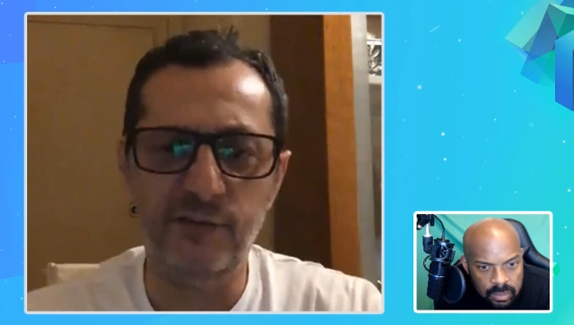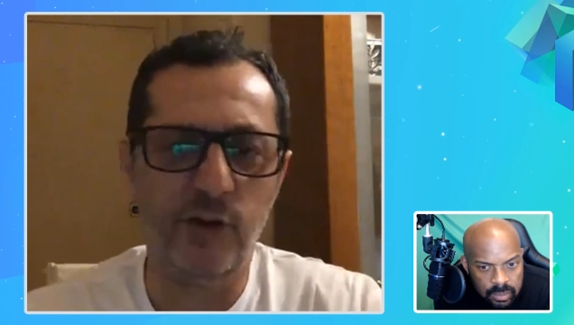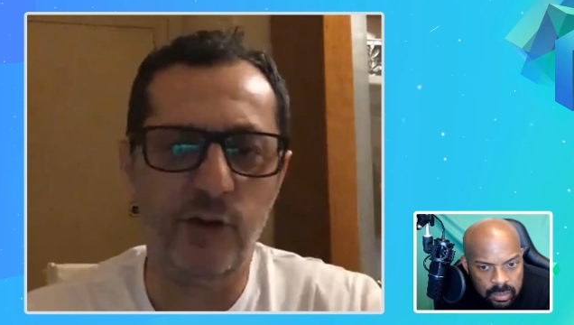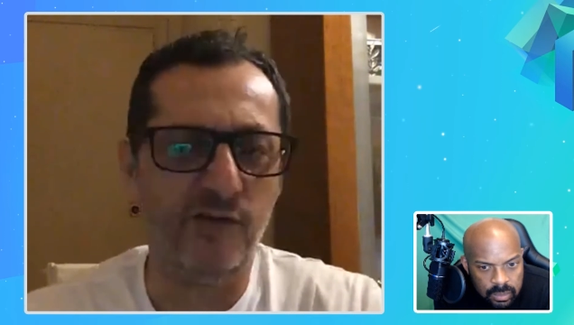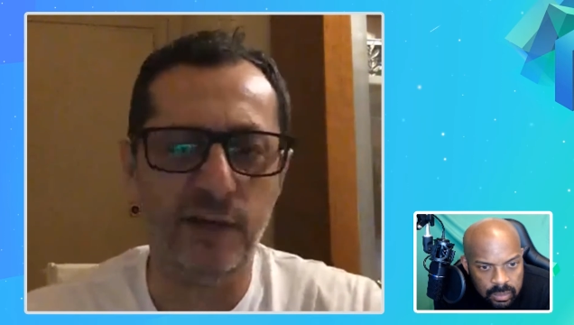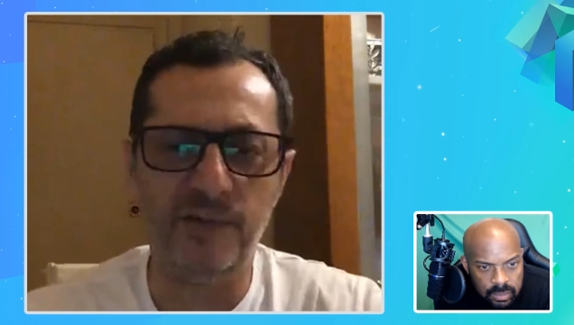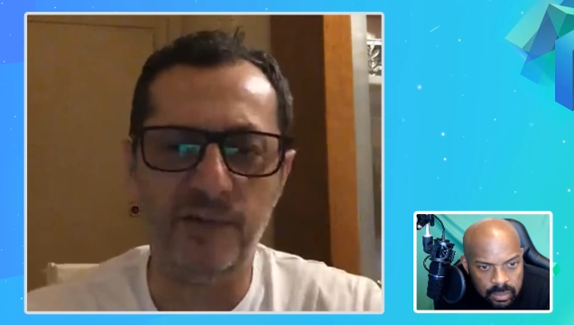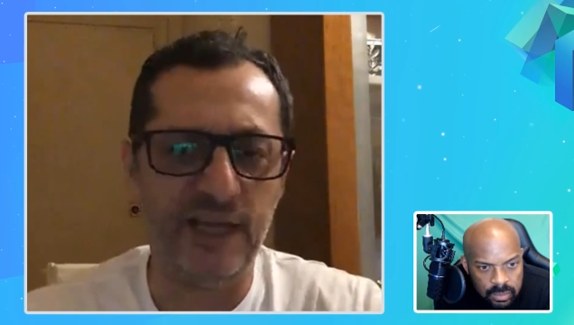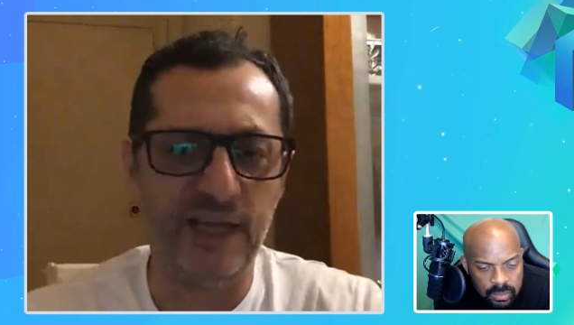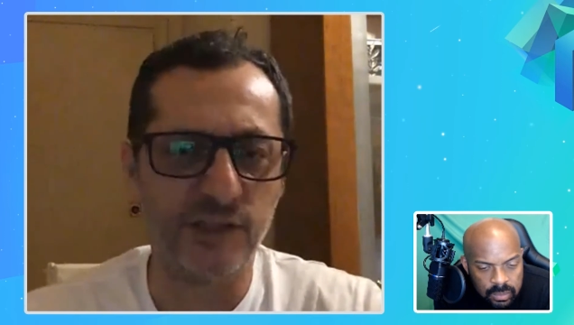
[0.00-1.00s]
Speaker 1: And if you
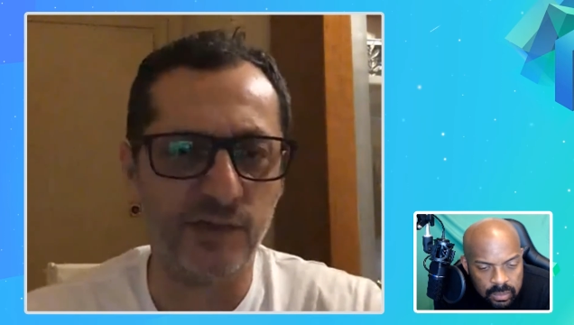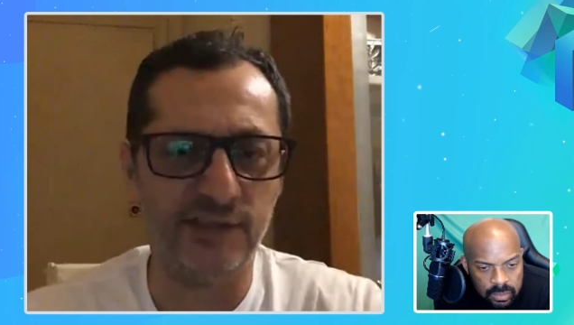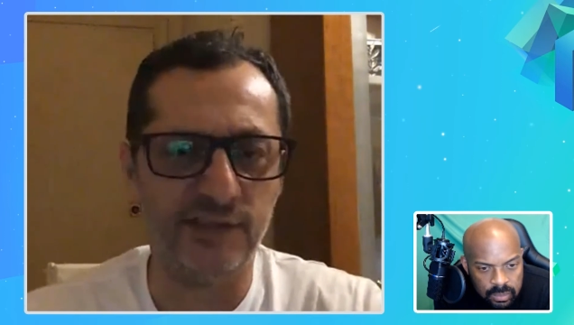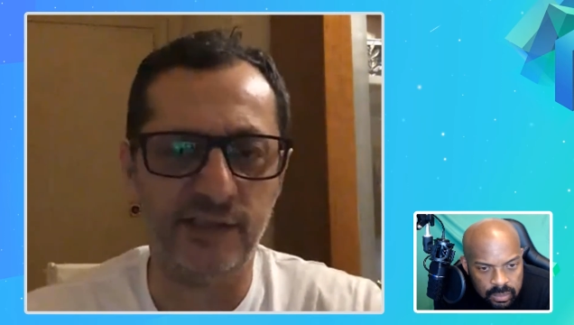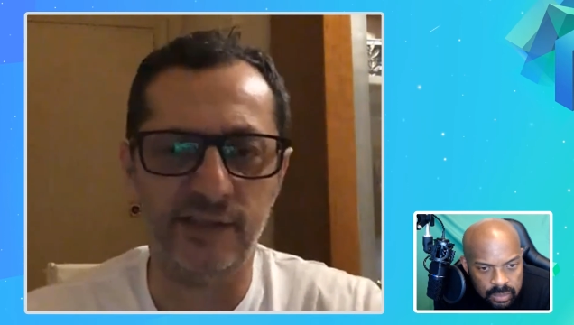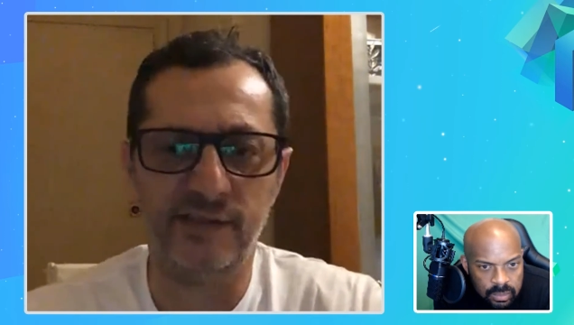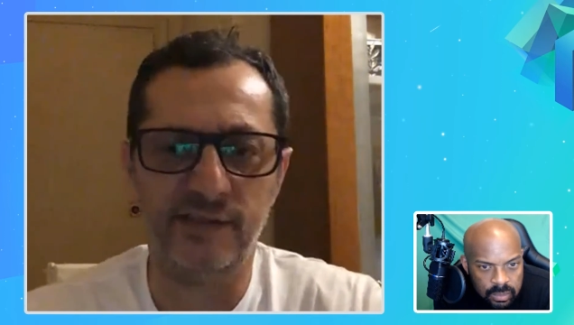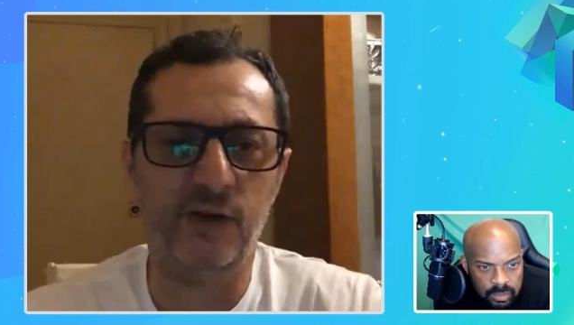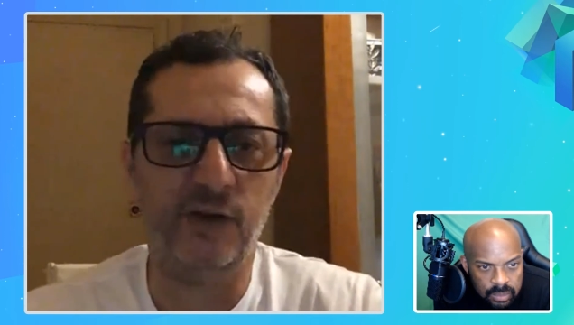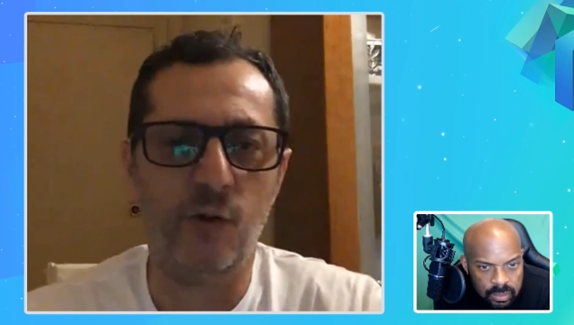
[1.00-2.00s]
have an application
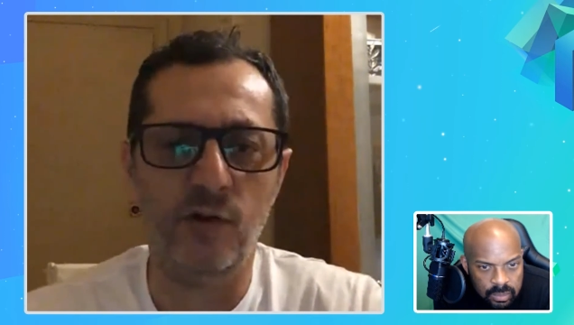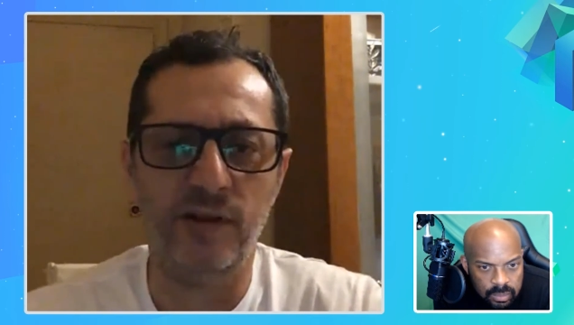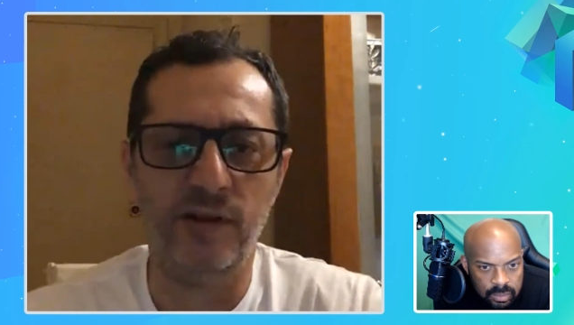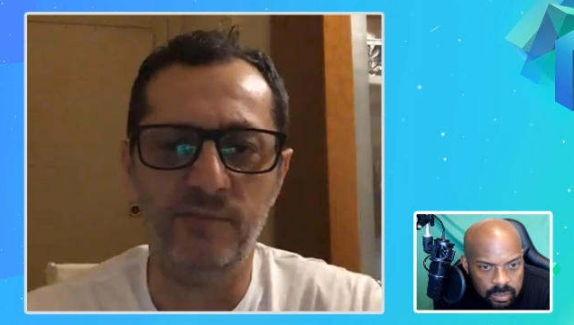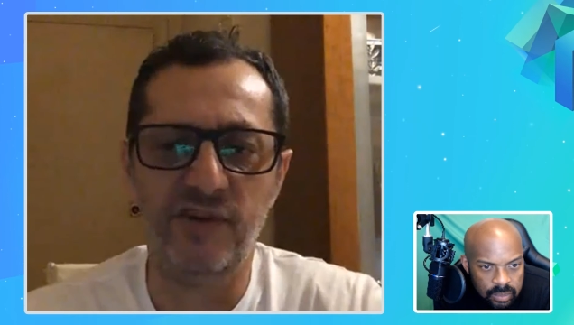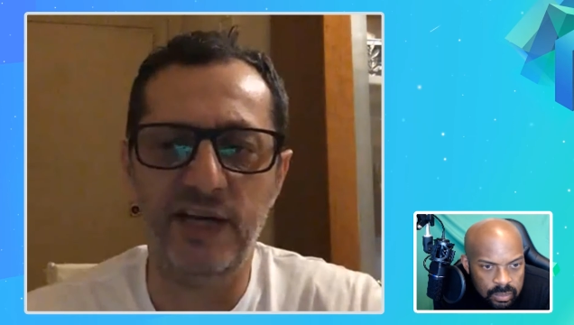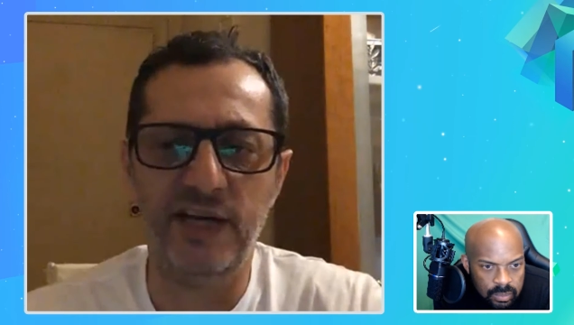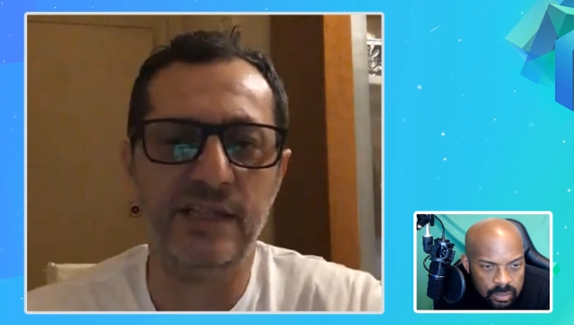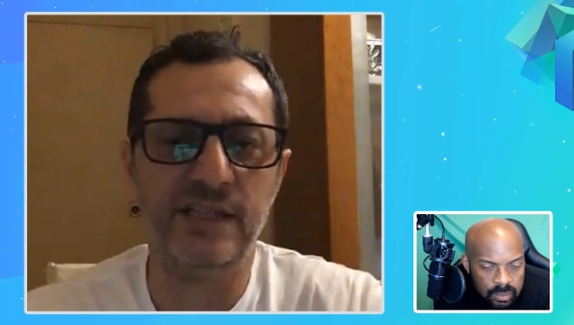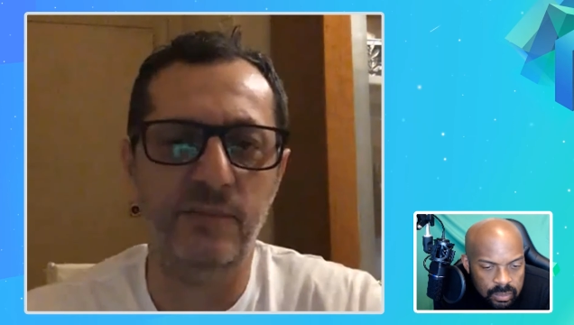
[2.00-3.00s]
that can call
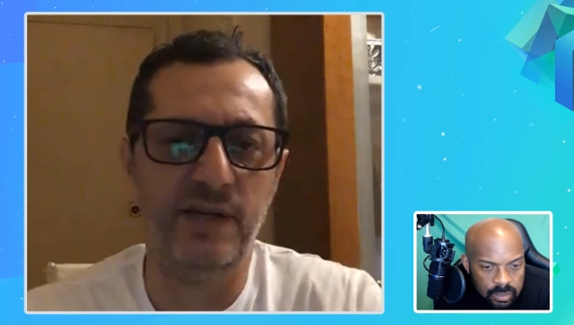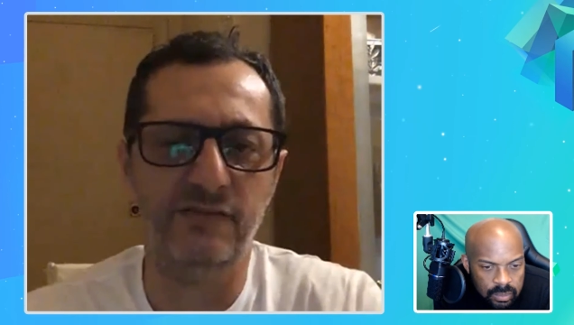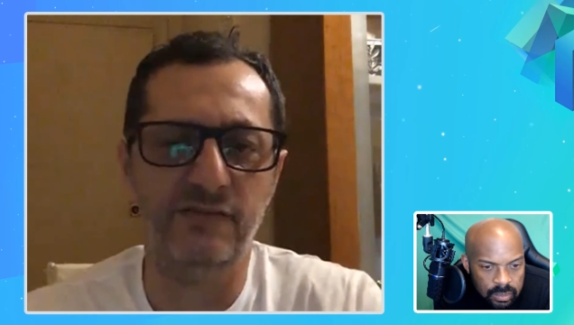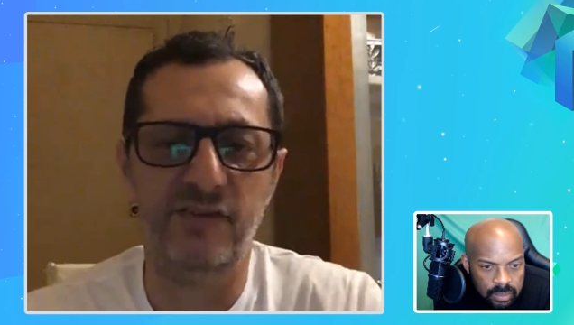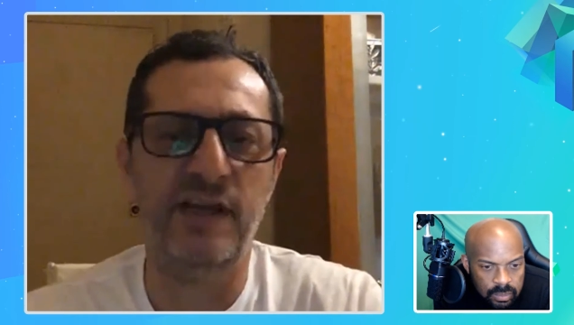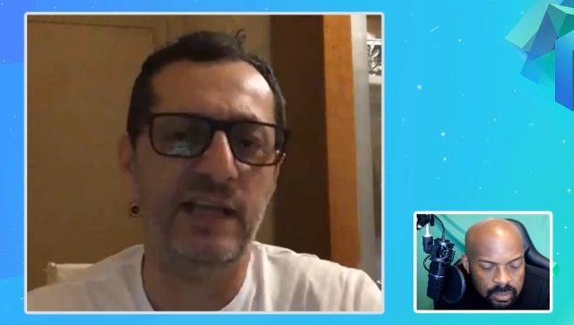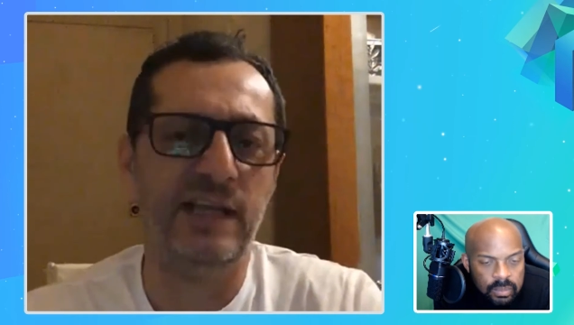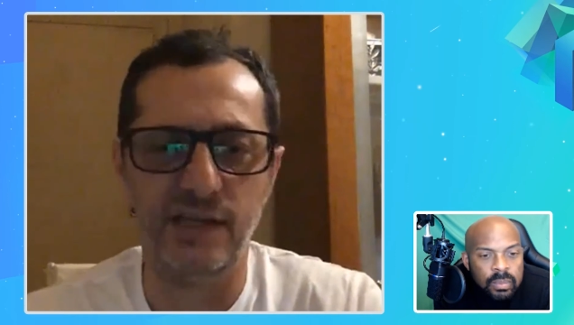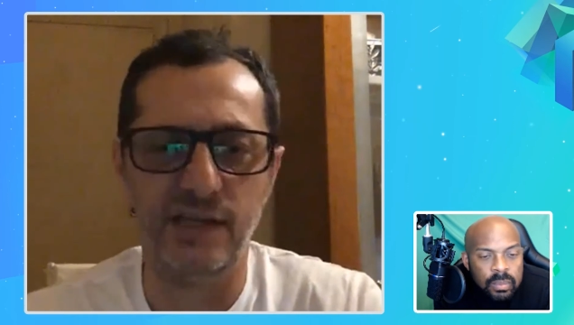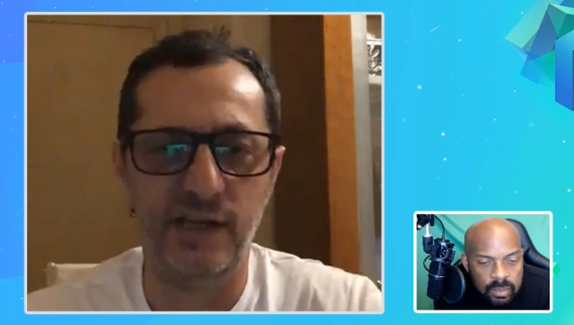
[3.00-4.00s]
them very simply
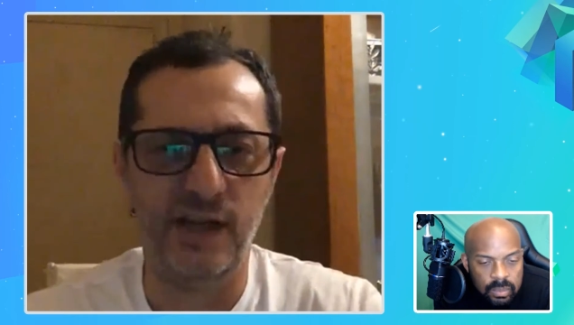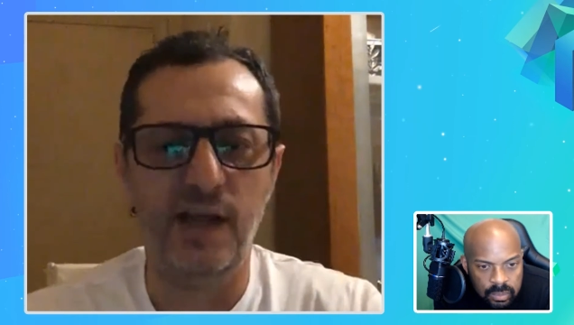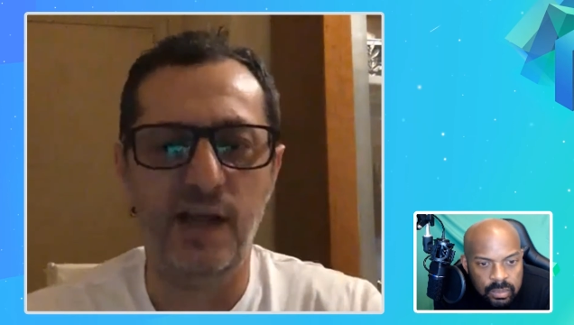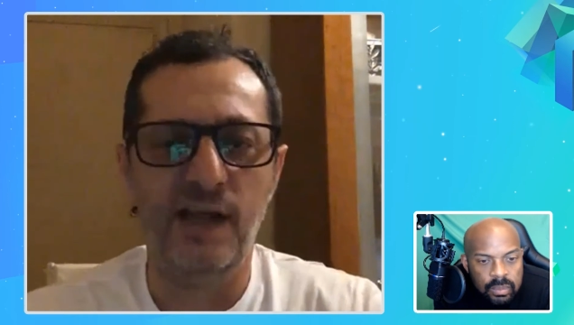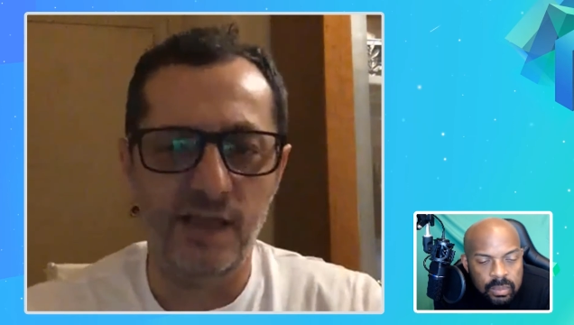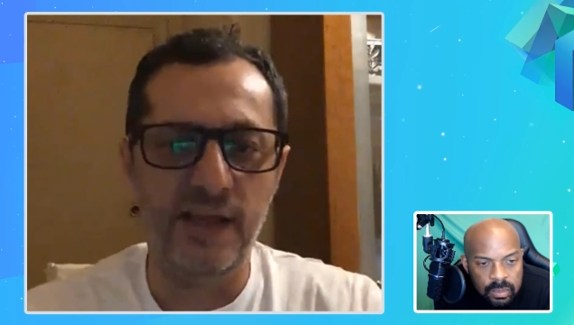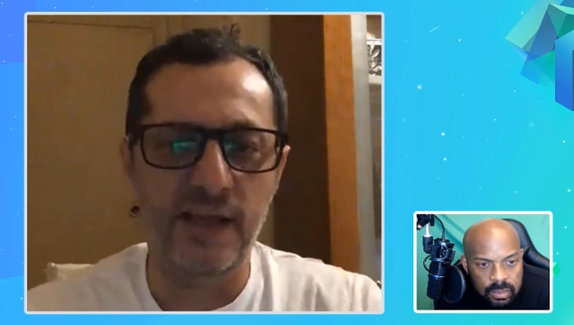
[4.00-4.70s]
and very easy,